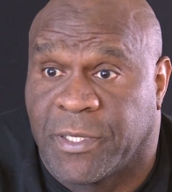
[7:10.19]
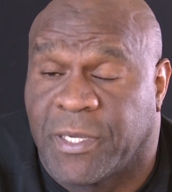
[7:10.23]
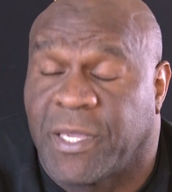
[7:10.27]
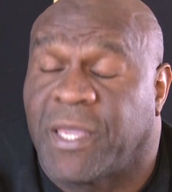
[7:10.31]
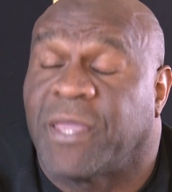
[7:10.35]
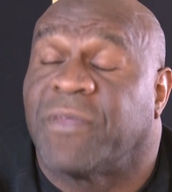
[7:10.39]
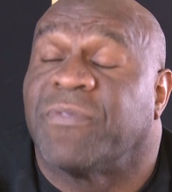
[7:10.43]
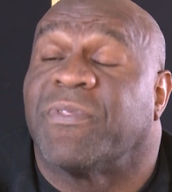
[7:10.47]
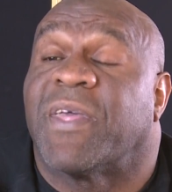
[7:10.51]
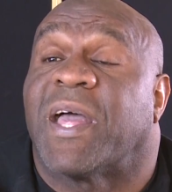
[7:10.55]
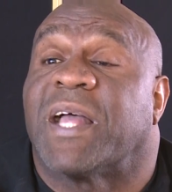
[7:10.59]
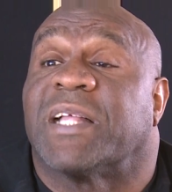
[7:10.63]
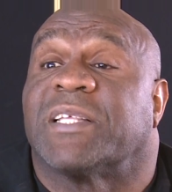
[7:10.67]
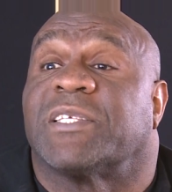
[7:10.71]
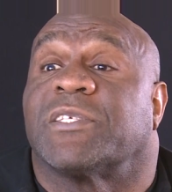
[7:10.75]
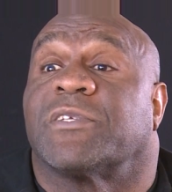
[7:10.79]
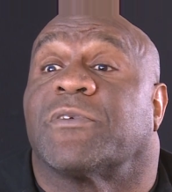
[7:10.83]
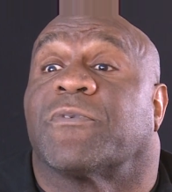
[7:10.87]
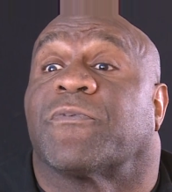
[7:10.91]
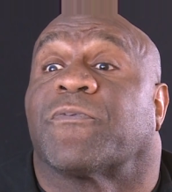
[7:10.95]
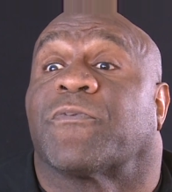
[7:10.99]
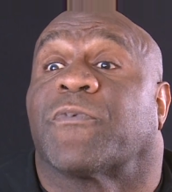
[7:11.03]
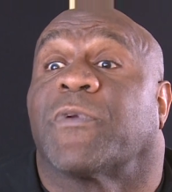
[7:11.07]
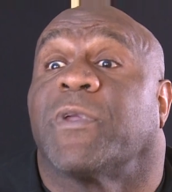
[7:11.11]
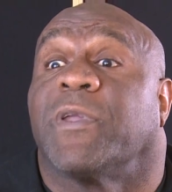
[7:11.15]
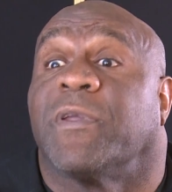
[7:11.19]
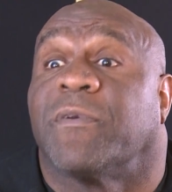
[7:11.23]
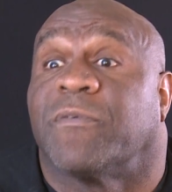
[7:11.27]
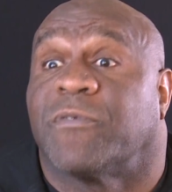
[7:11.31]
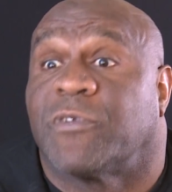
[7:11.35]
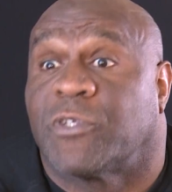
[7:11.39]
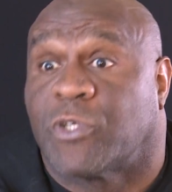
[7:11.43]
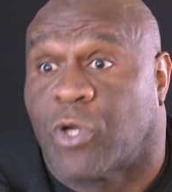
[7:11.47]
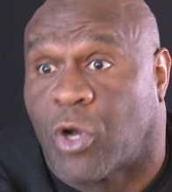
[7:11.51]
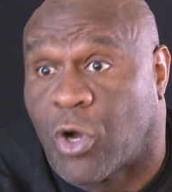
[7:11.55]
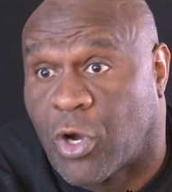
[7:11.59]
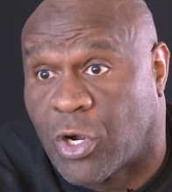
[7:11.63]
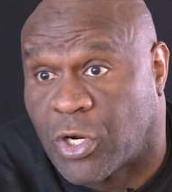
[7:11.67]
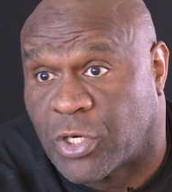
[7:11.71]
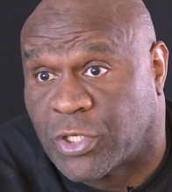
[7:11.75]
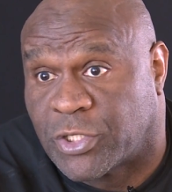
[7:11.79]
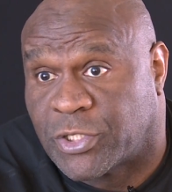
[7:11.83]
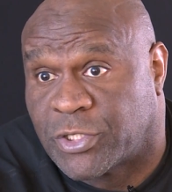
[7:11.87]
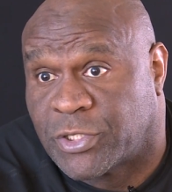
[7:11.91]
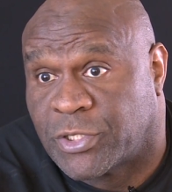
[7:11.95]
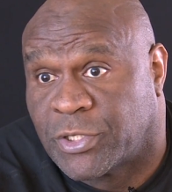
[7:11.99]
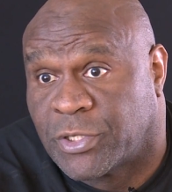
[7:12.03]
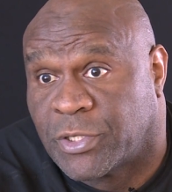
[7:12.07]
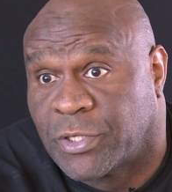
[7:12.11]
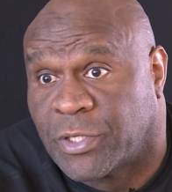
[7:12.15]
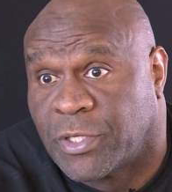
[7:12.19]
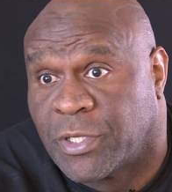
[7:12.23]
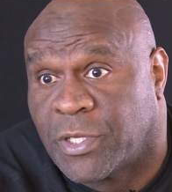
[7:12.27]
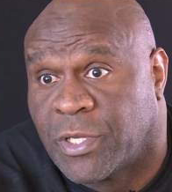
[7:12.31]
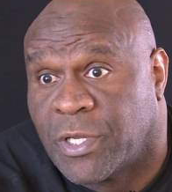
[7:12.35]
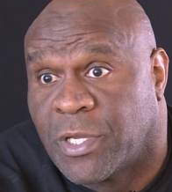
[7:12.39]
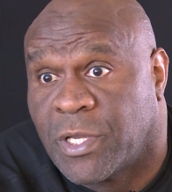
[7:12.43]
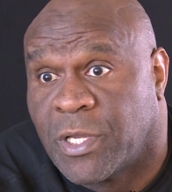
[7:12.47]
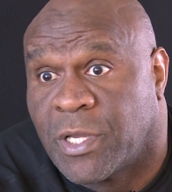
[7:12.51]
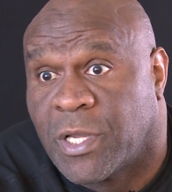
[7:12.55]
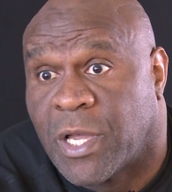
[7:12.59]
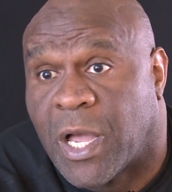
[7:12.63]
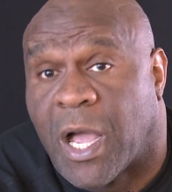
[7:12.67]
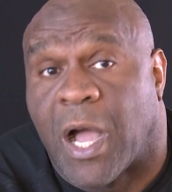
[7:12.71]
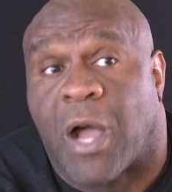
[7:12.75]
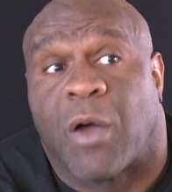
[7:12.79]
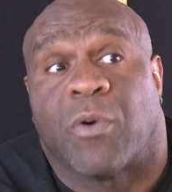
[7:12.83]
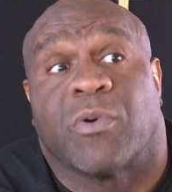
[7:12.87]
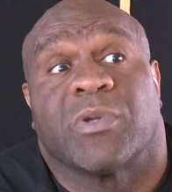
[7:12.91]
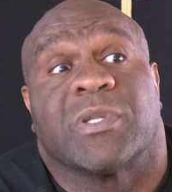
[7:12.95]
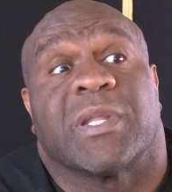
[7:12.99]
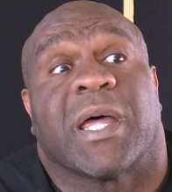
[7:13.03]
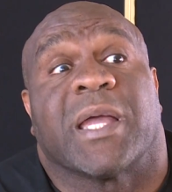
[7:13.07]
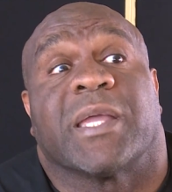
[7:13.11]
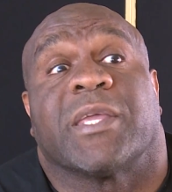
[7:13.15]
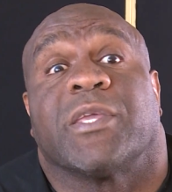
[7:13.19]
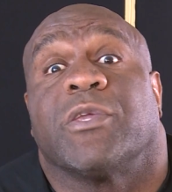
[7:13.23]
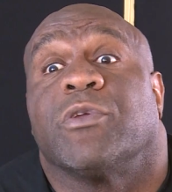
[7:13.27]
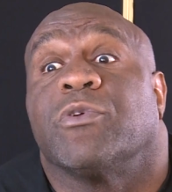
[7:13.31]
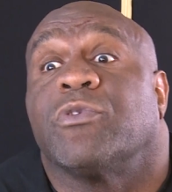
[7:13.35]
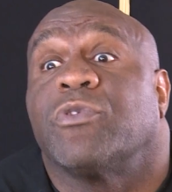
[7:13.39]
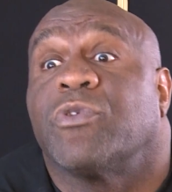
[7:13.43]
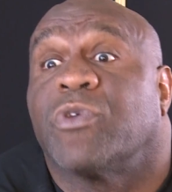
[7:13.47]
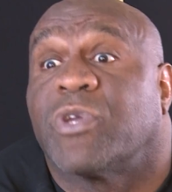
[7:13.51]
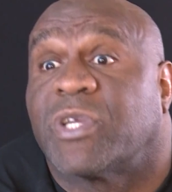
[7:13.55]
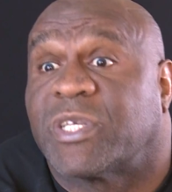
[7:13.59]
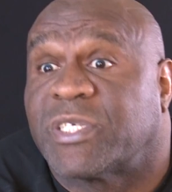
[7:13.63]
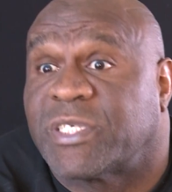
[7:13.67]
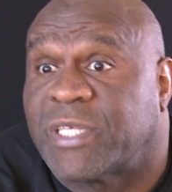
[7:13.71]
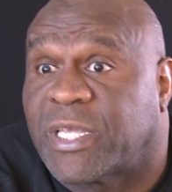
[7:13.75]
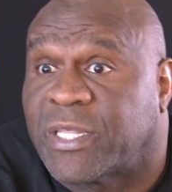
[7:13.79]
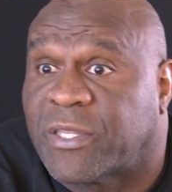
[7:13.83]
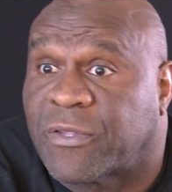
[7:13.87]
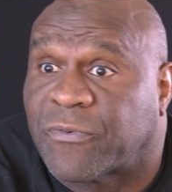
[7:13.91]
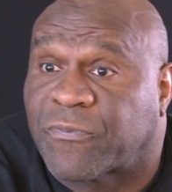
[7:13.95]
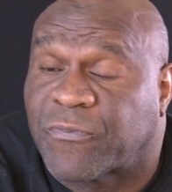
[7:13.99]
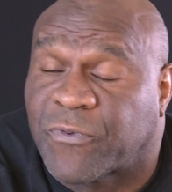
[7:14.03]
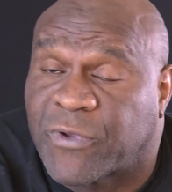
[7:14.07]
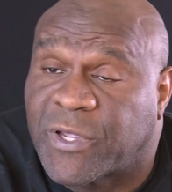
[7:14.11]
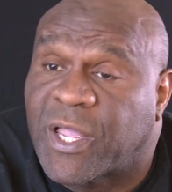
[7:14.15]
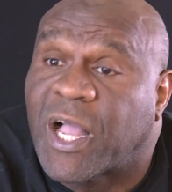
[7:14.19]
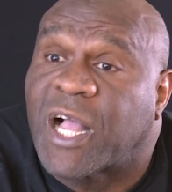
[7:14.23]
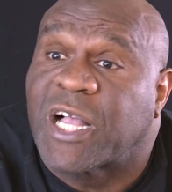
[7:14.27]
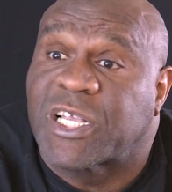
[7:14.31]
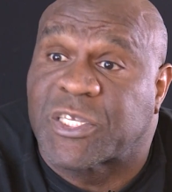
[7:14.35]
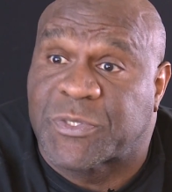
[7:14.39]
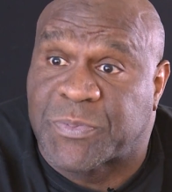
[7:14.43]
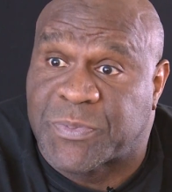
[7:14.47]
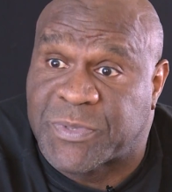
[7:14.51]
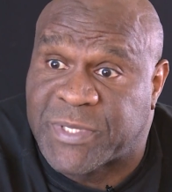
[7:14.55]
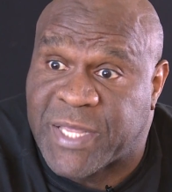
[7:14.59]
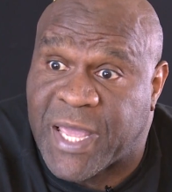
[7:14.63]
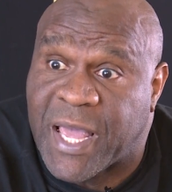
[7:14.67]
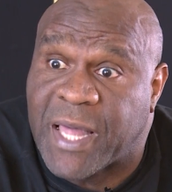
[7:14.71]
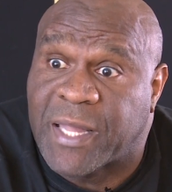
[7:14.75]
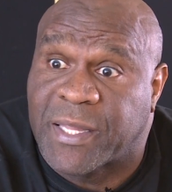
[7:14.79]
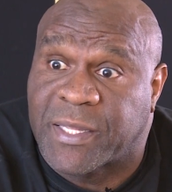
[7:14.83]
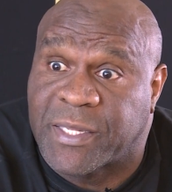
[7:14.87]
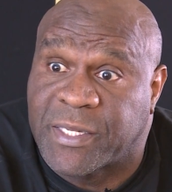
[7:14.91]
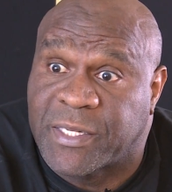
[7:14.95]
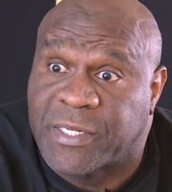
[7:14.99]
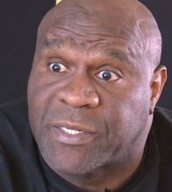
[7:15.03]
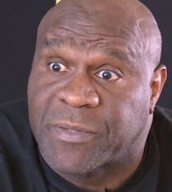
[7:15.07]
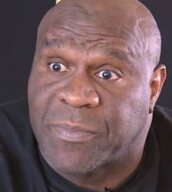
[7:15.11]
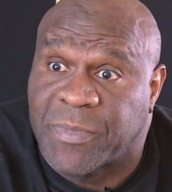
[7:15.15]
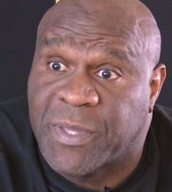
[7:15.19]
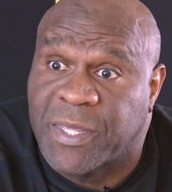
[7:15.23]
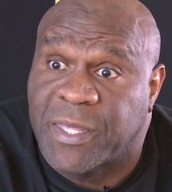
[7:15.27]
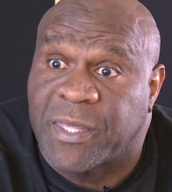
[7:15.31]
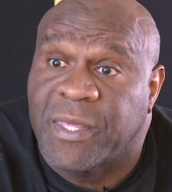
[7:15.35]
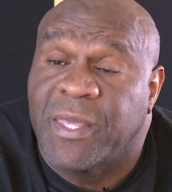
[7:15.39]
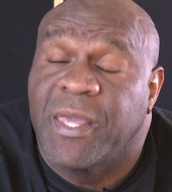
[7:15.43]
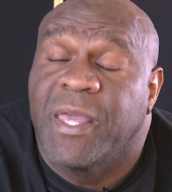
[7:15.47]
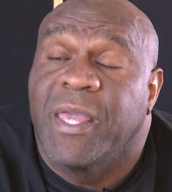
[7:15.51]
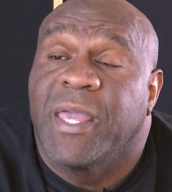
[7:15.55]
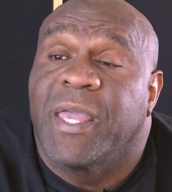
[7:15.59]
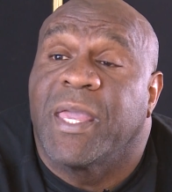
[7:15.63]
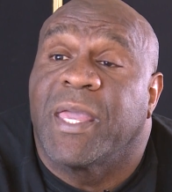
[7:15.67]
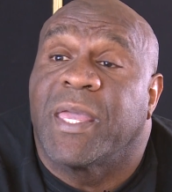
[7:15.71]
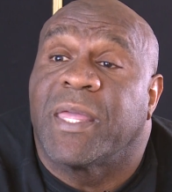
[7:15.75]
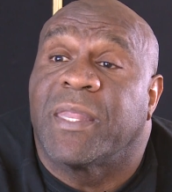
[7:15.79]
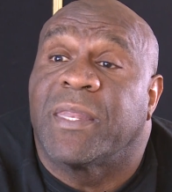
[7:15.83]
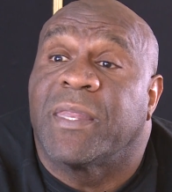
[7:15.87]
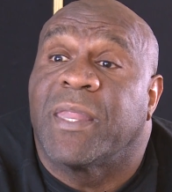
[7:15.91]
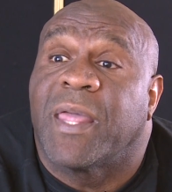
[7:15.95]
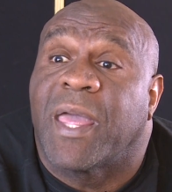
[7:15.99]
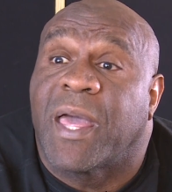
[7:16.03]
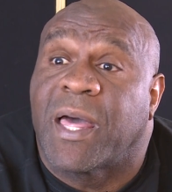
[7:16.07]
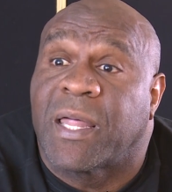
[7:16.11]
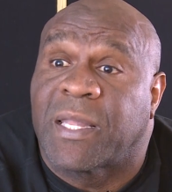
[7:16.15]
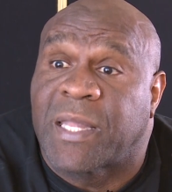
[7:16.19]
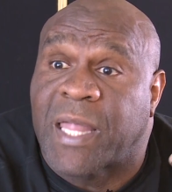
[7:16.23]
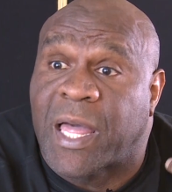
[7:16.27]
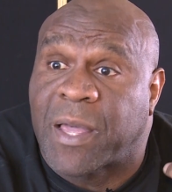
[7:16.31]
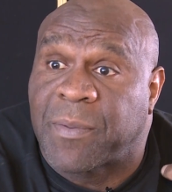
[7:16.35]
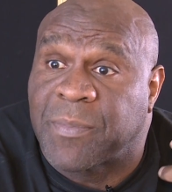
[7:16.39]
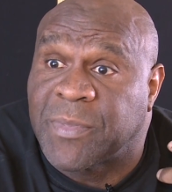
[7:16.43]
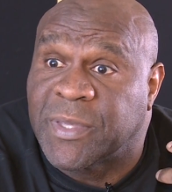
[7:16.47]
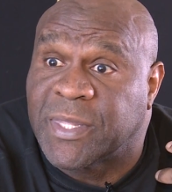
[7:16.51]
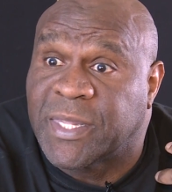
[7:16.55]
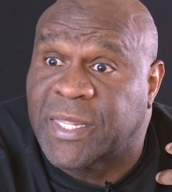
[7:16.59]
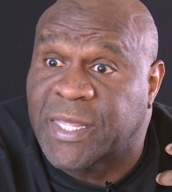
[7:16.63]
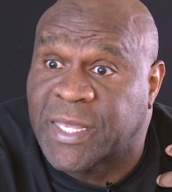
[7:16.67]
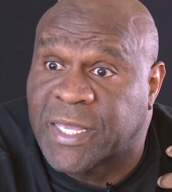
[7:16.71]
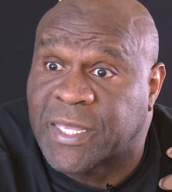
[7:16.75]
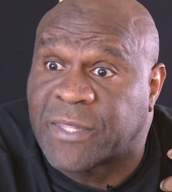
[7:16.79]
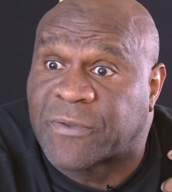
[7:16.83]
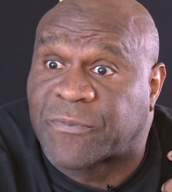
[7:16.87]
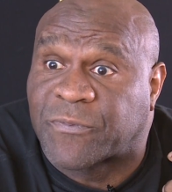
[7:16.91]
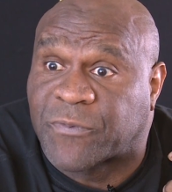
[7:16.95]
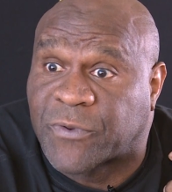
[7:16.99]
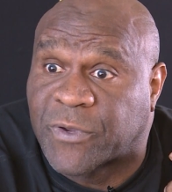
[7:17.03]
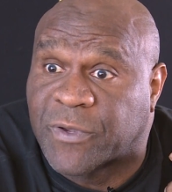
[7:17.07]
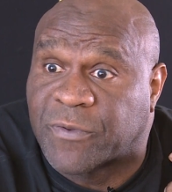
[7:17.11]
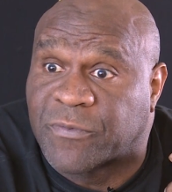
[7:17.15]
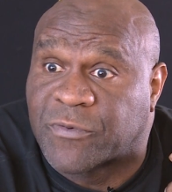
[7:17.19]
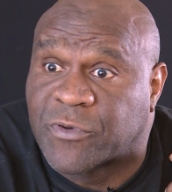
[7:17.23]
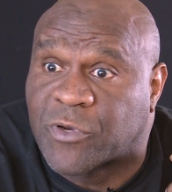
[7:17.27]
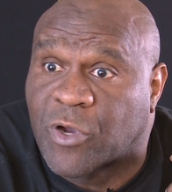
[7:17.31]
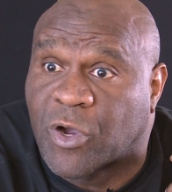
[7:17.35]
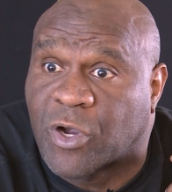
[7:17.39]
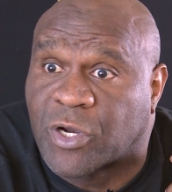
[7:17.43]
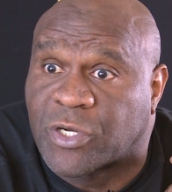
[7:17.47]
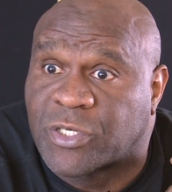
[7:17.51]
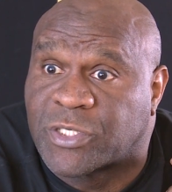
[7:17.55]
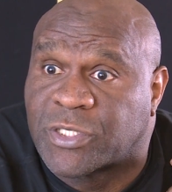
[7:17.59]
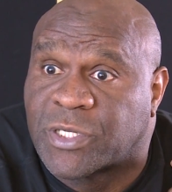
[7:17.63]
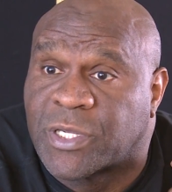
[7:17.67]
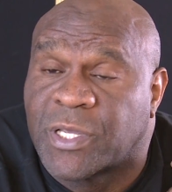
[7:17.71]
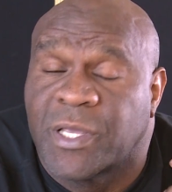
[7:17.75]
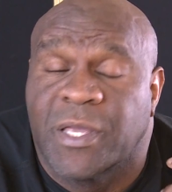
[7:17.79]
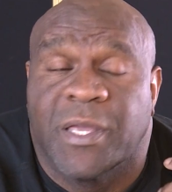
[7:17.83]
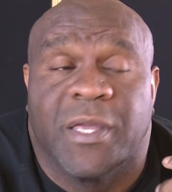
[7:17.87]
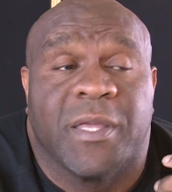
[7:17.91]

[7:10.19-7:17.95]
and that's free of charge, I would like you to extend the free hospitality to me and allow me to eat free of charge.